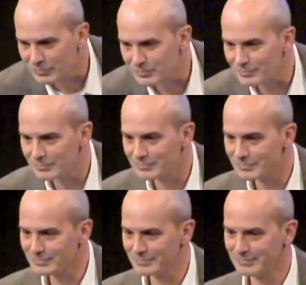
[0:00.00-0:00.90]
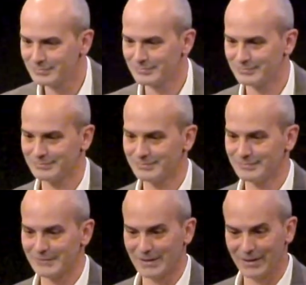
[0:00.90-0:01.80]

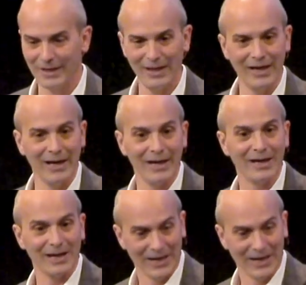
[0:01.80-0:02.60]
No one is speaking in this clip.